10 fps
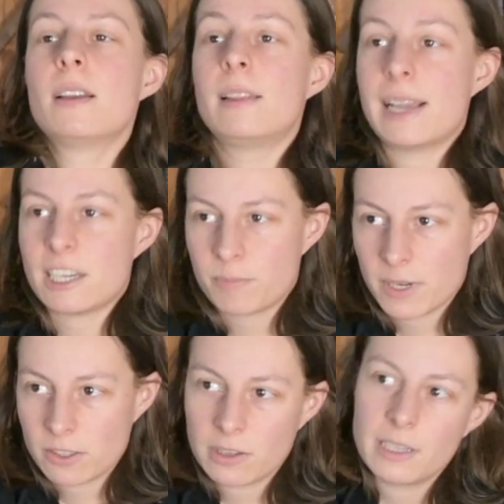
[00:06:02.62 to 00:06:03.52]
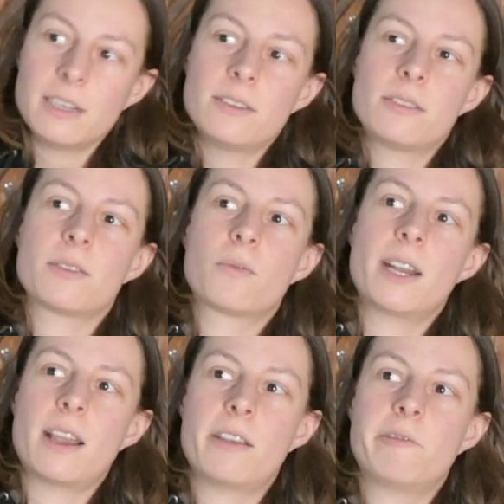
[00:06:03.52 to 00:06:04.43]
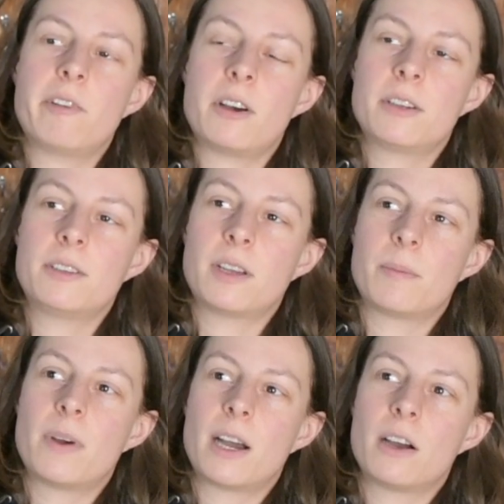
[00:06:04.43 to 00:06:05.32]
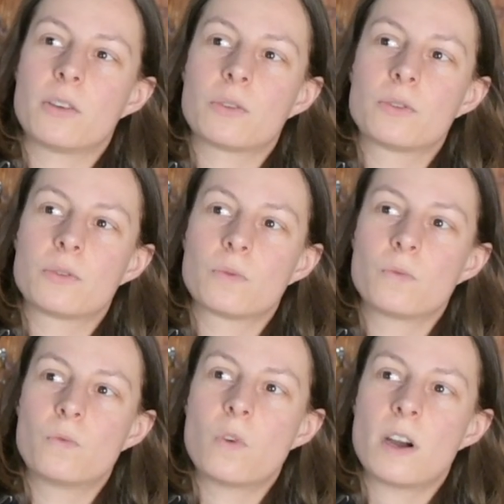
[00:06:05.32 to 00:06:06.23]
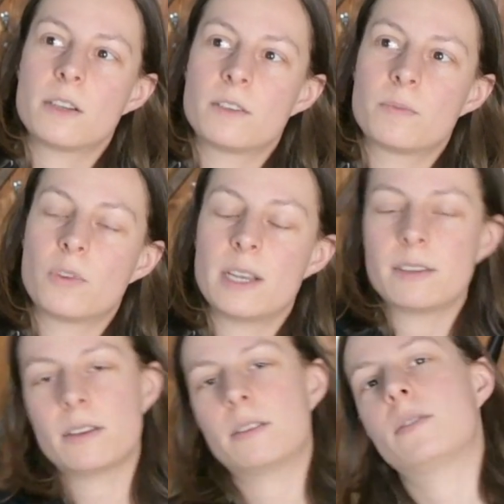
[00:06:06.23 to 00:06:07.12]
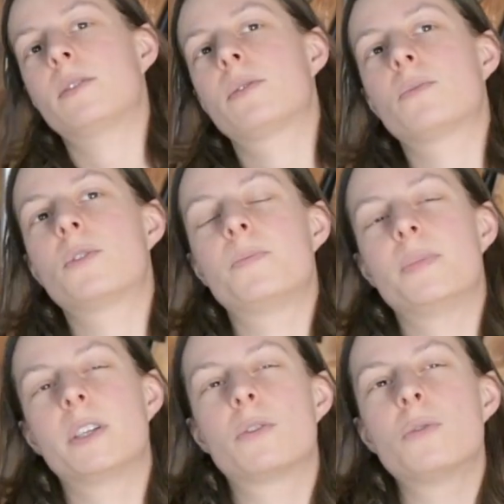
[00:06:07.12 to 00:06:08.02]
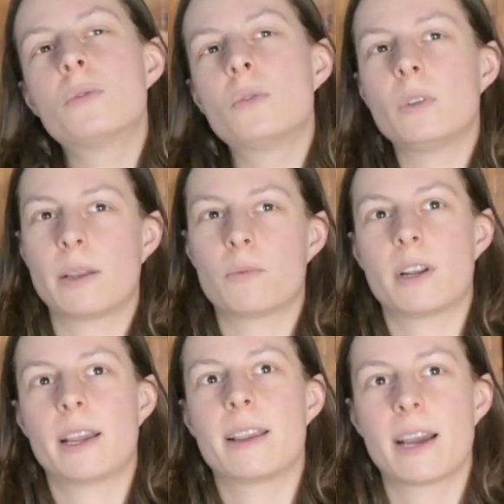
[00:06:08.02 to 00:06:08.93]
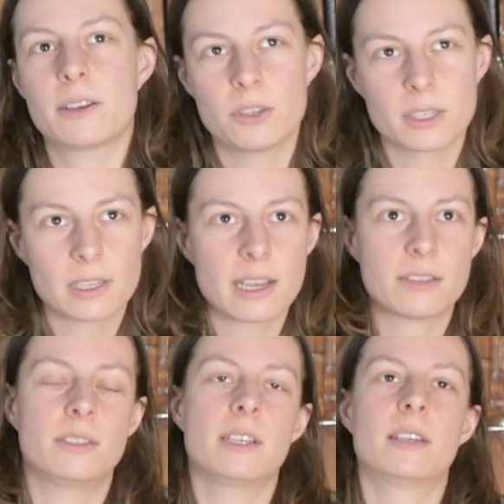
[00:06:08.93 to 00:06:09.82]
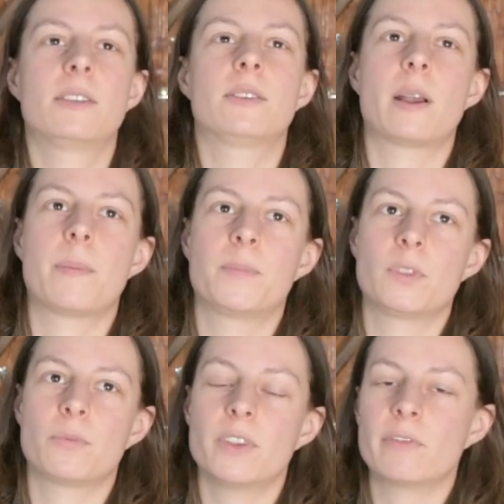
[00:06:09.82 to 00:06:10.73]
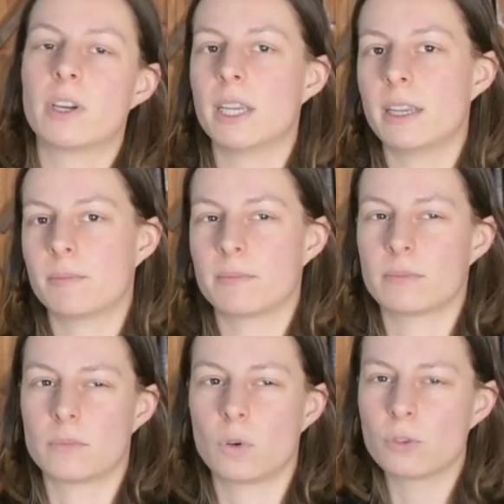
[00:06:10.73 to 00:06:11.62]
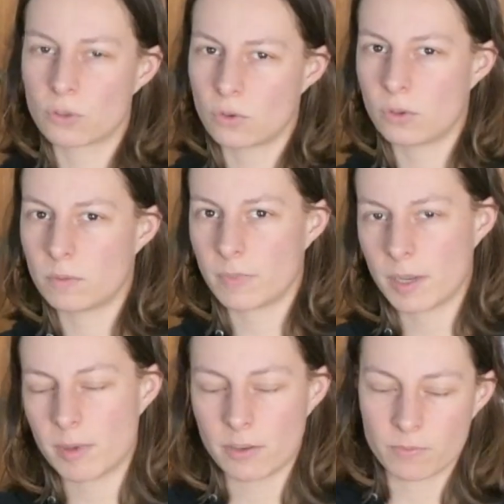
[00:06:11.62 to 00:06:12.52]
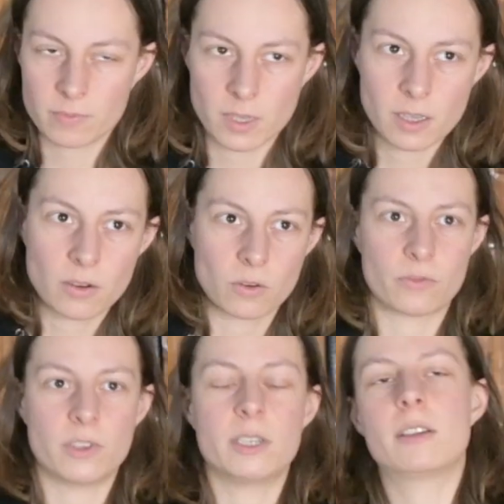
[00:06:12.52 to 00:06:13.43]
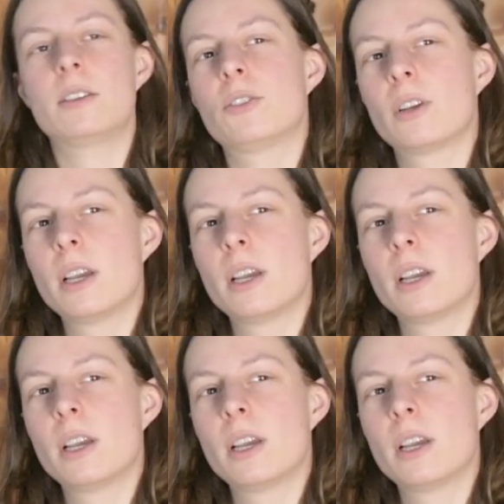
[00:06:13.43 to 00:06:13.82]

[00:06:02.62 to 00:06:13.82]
Last but not least, when I thought about what presents would be cool and what I got during the last years, something very old school maybe, or vintage.